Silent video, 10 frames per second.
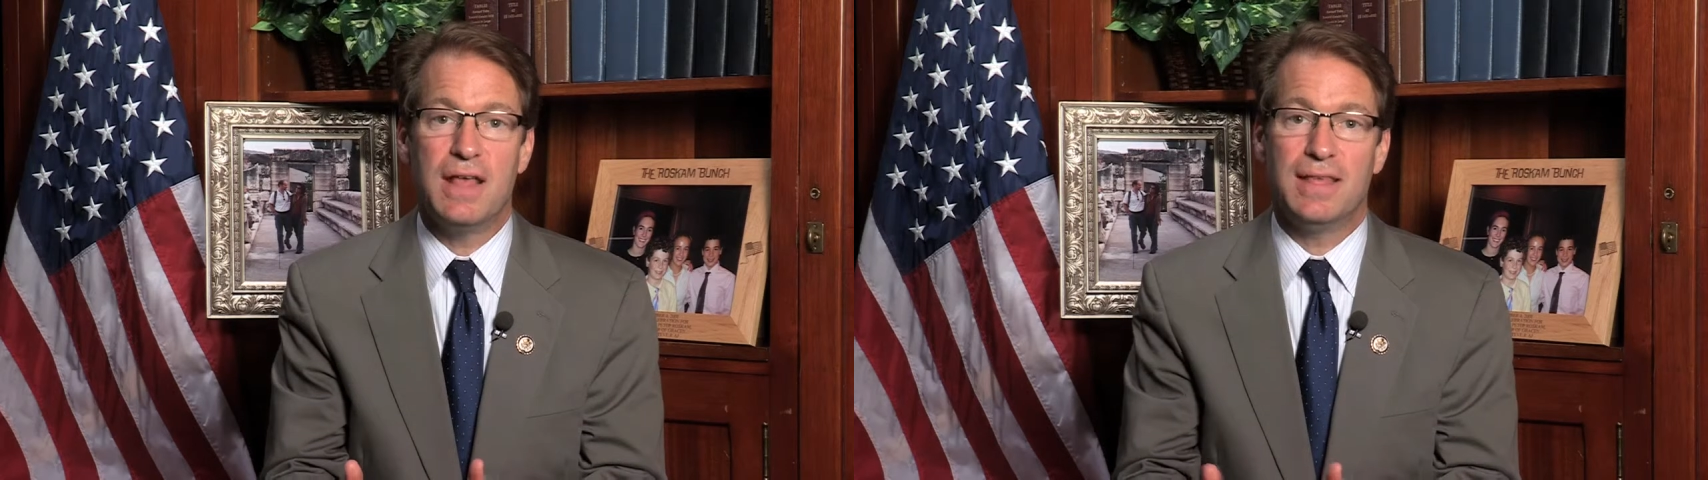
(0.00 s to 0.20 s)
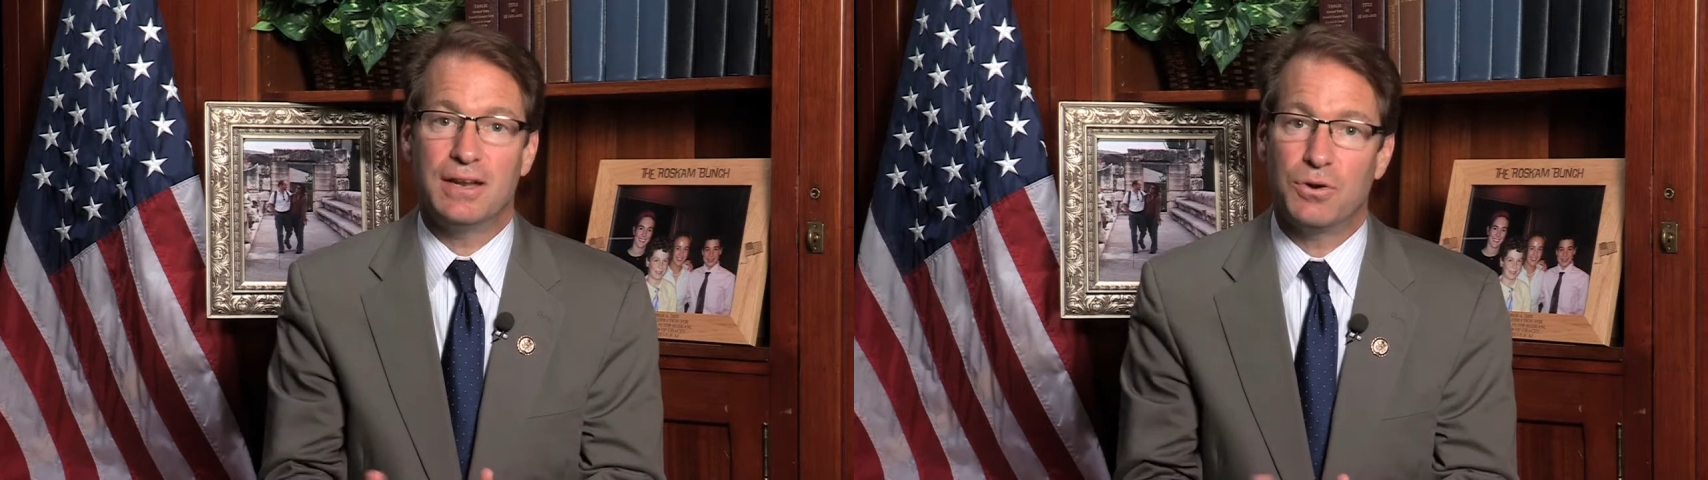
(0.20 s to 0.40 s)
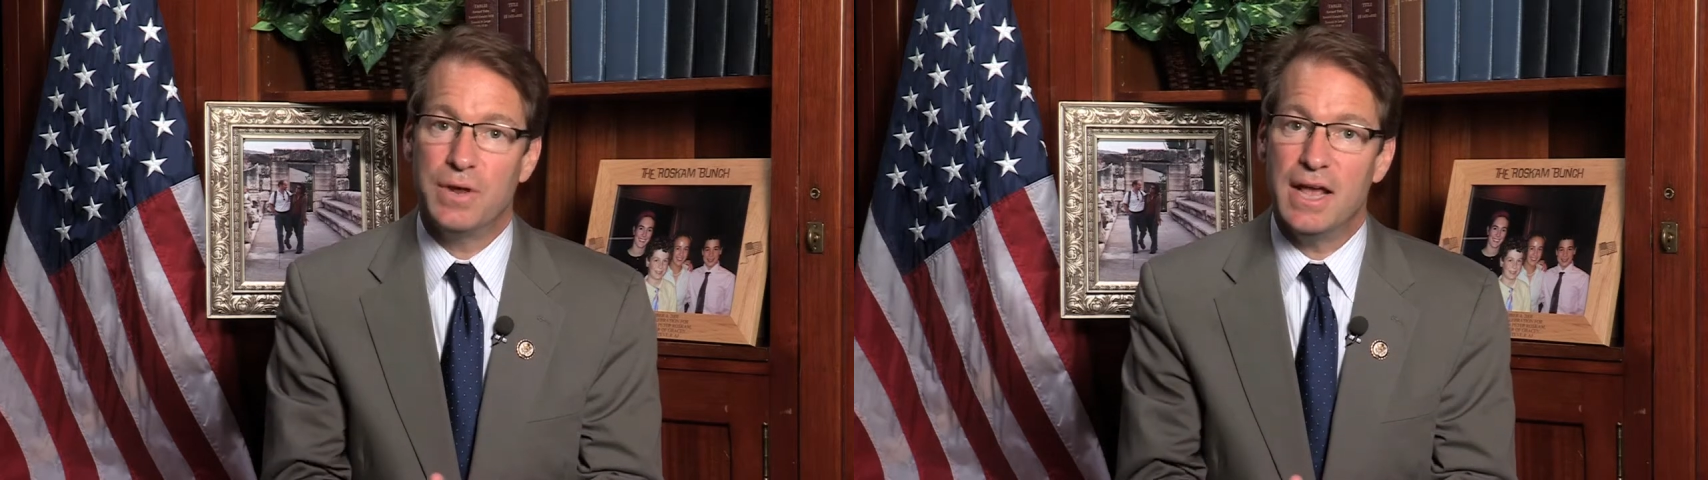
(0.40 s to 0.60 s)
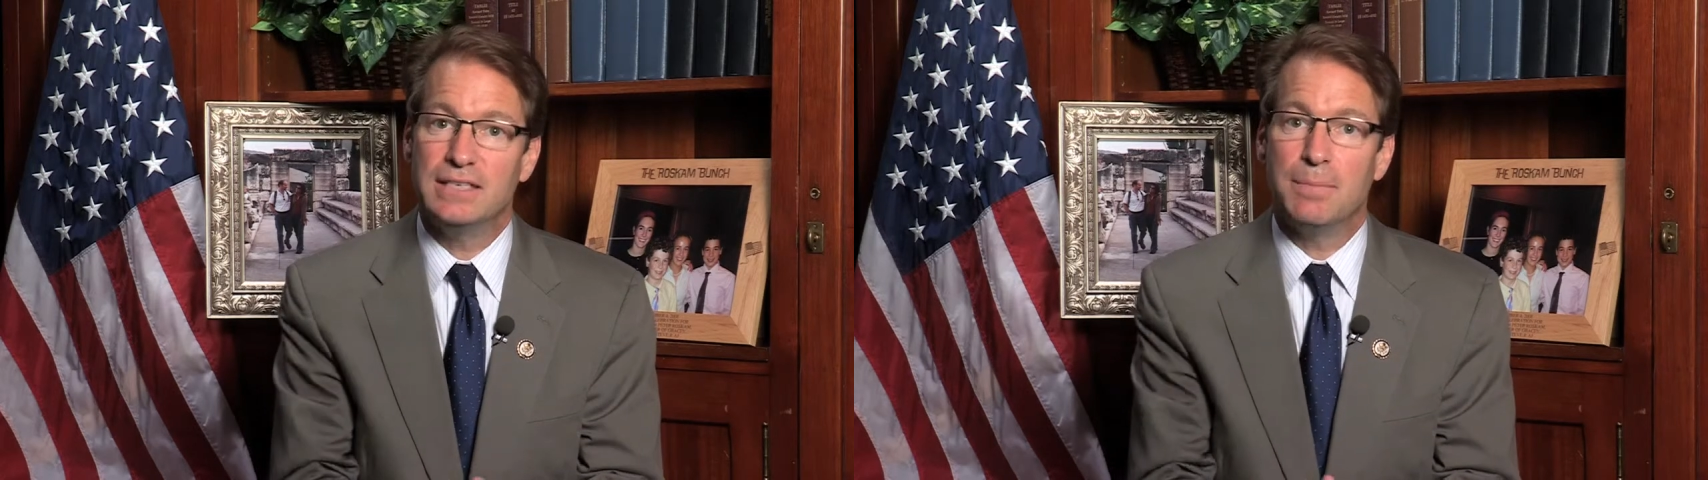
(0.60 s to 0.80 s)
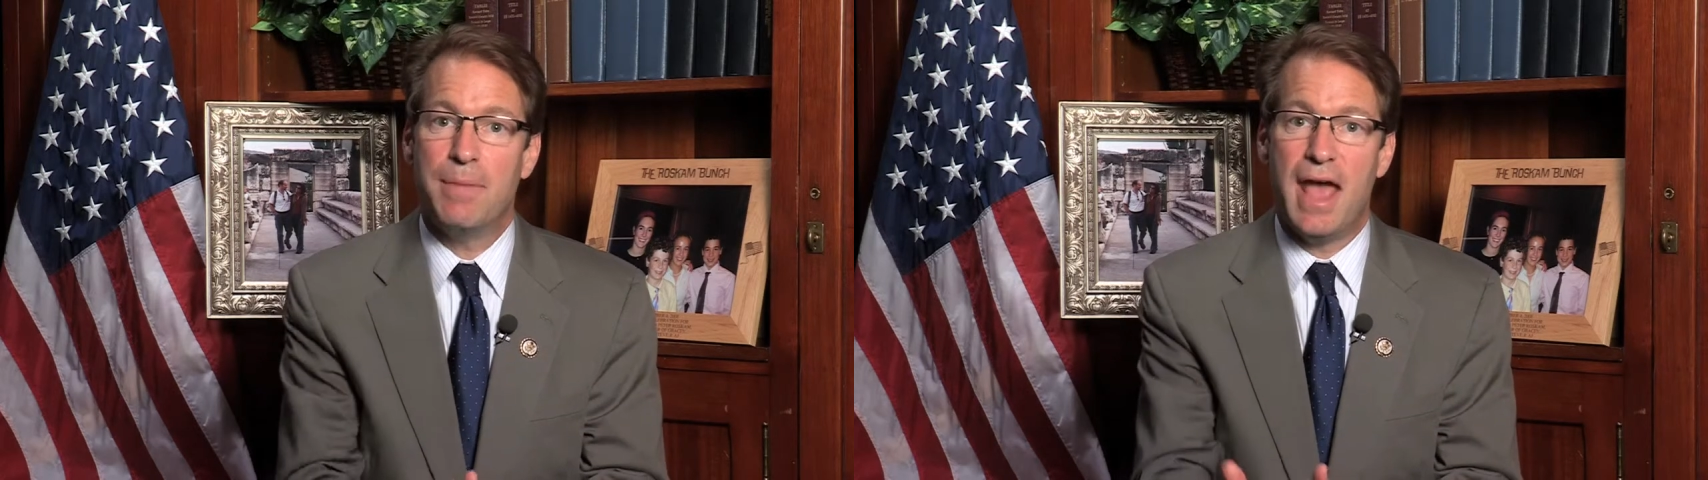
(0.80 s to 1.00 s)
that
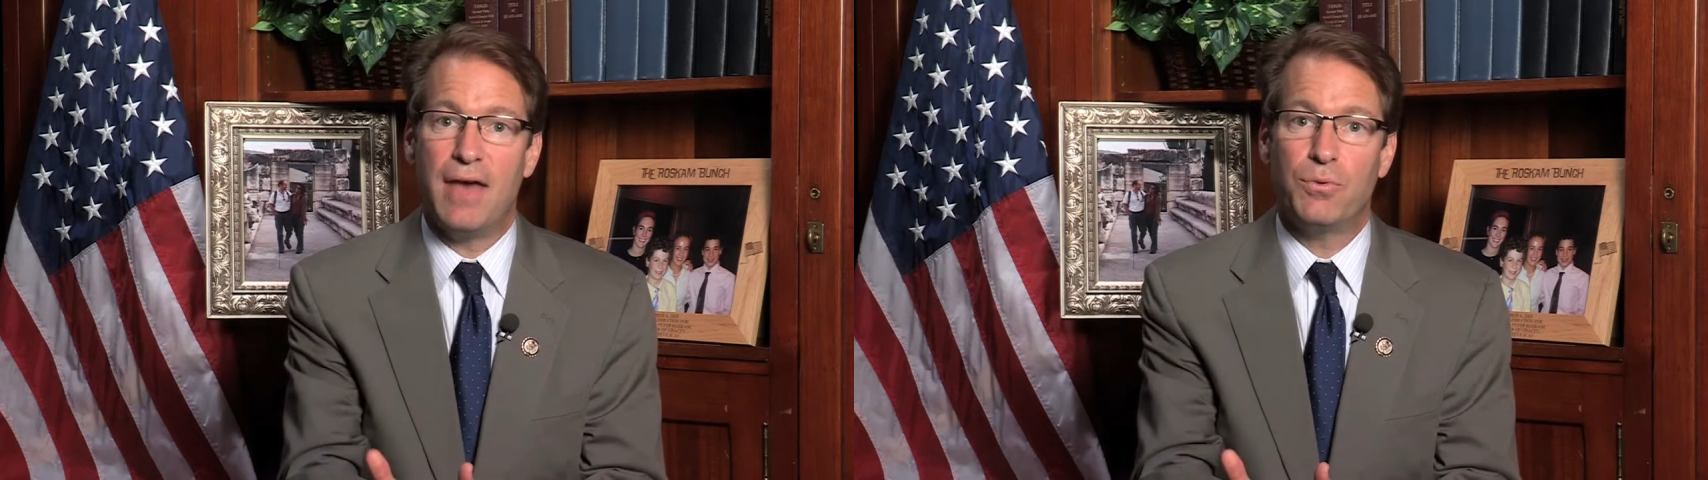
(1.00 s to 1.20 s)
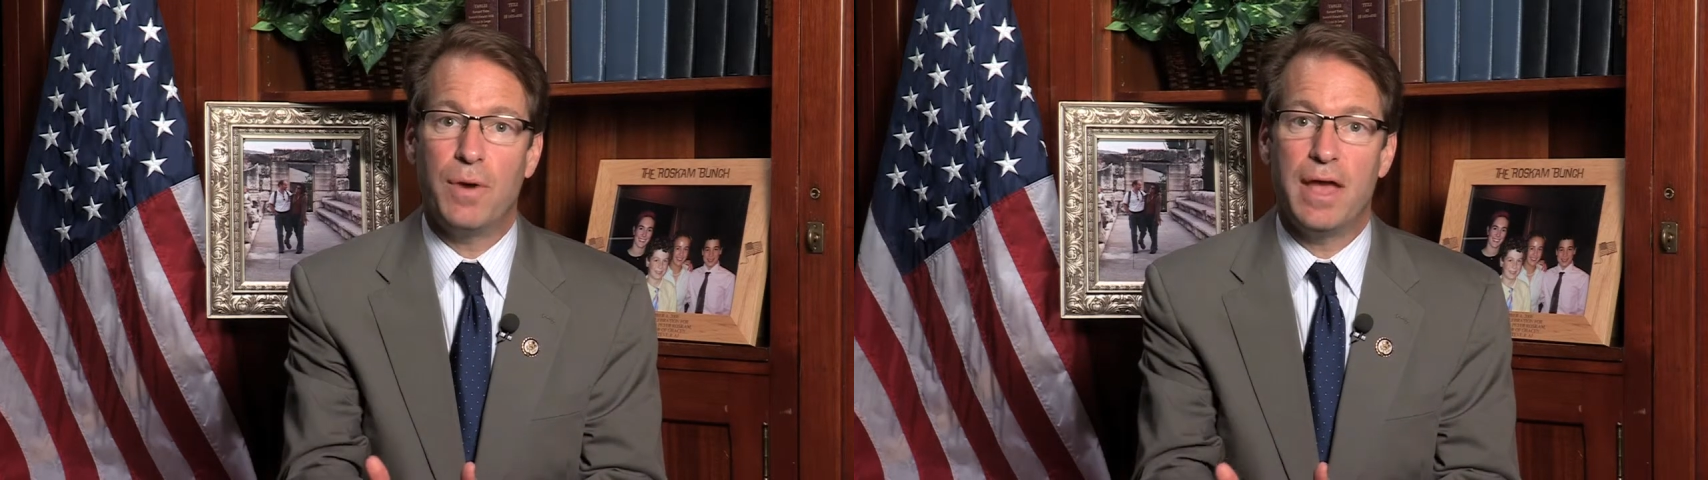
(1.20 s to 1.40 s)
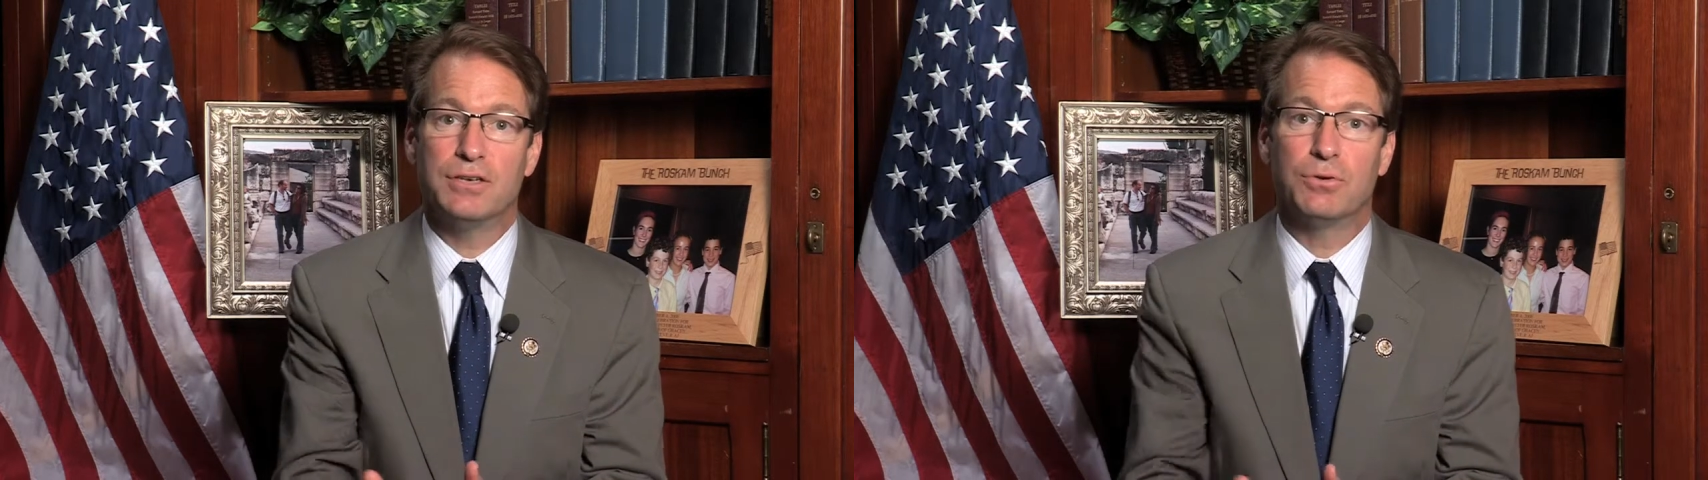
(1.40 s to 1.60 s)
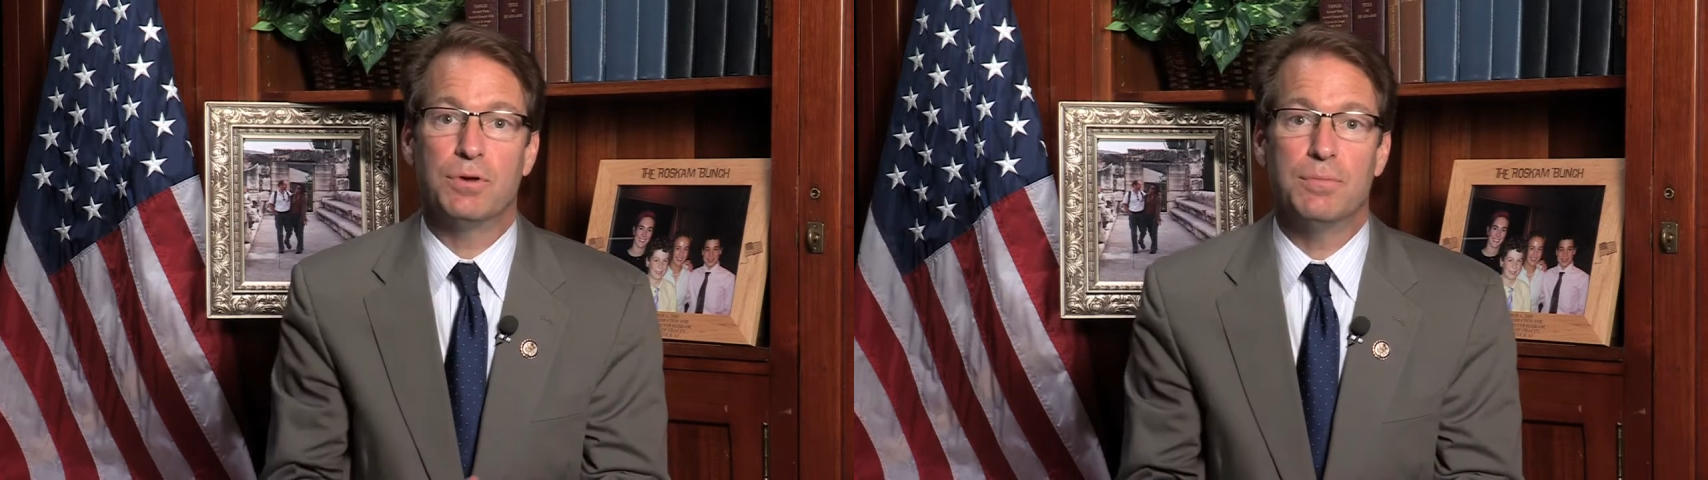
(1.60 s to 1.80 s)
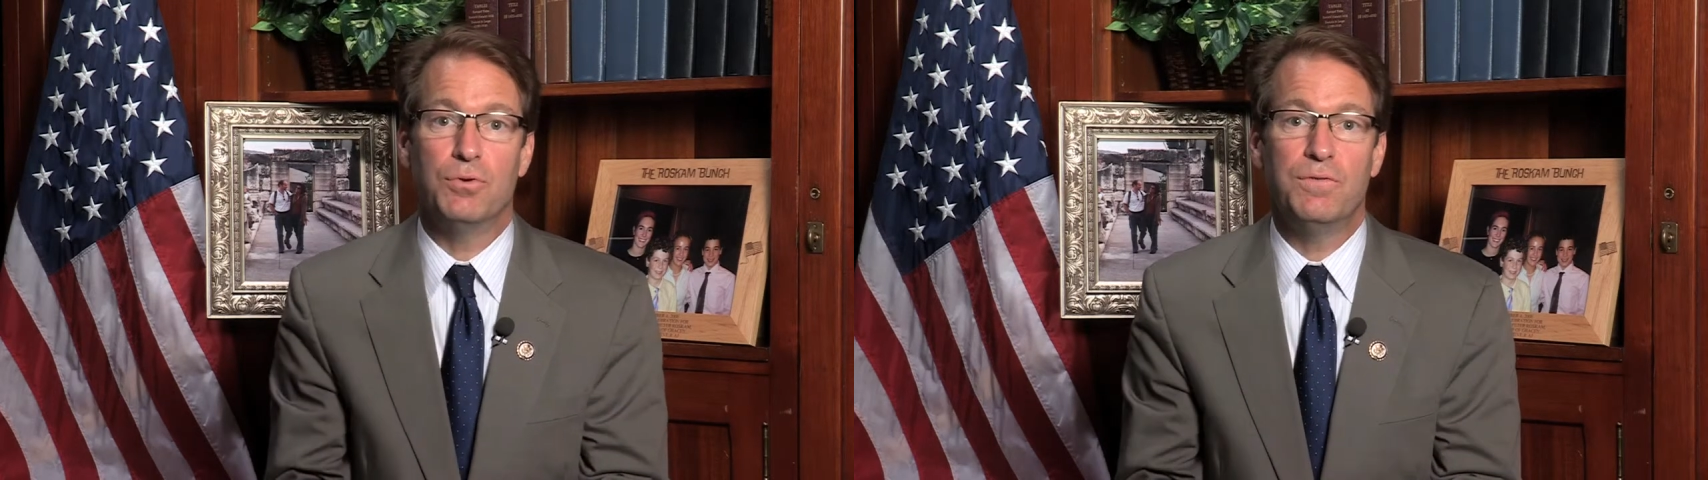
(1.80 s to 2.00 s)
creates a pathway to
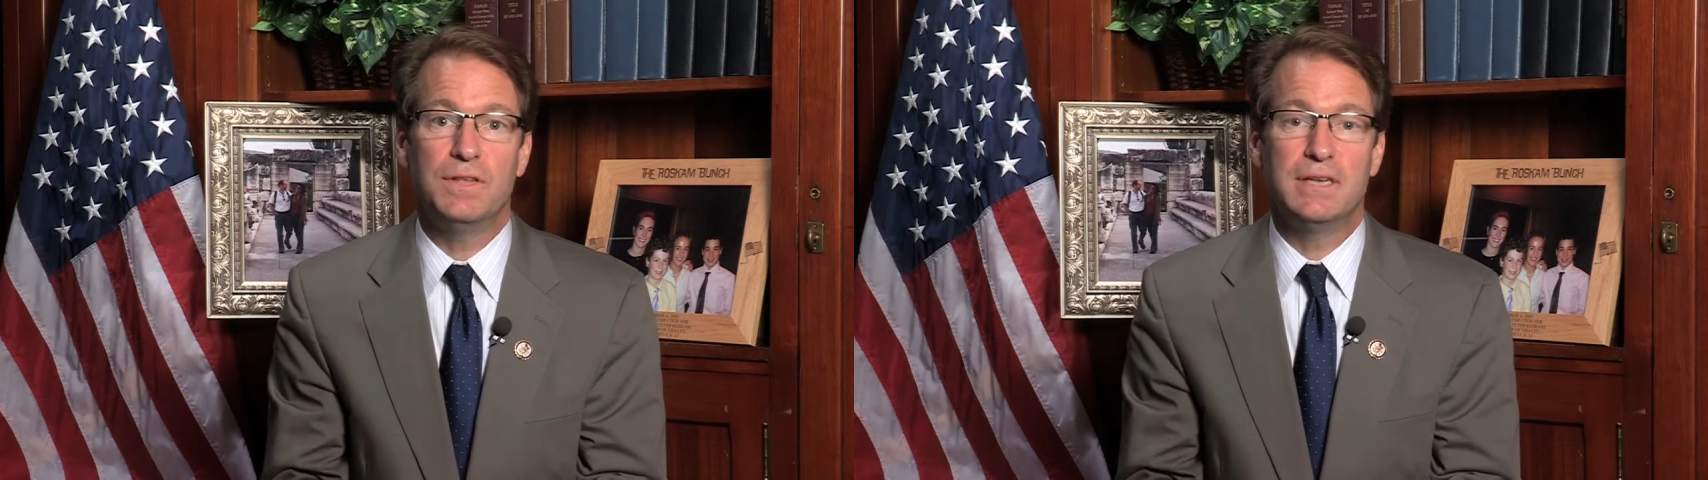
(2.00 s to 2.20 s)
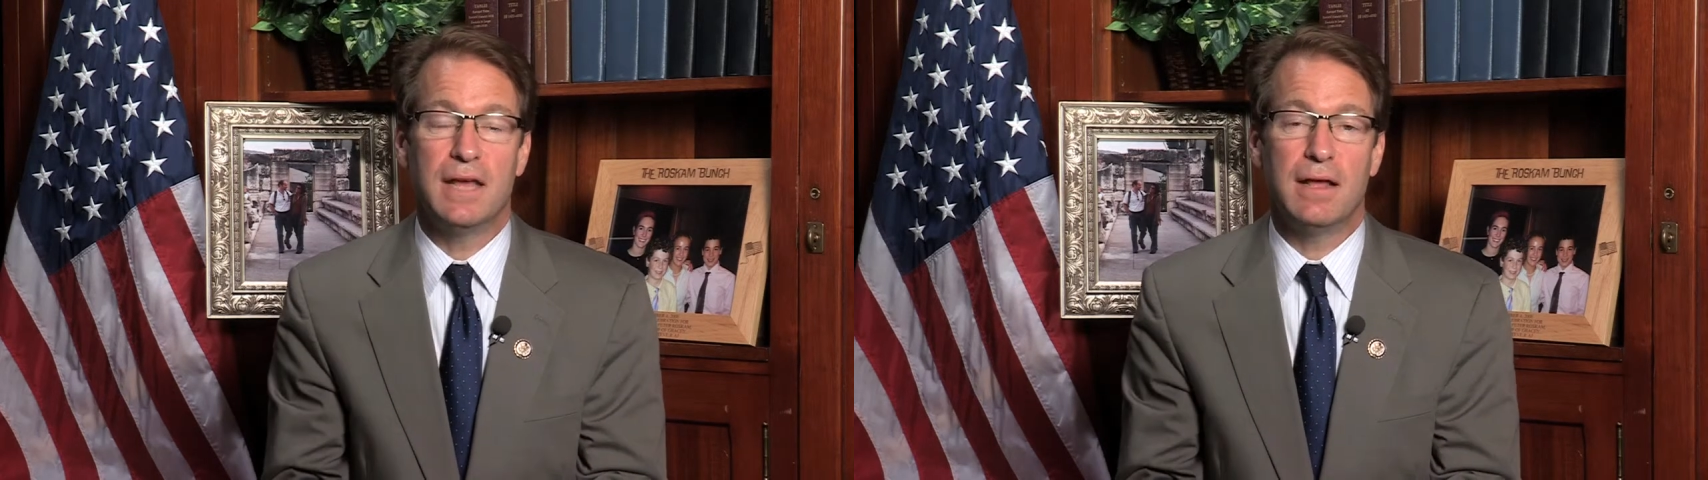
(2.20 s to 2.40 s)
remove the,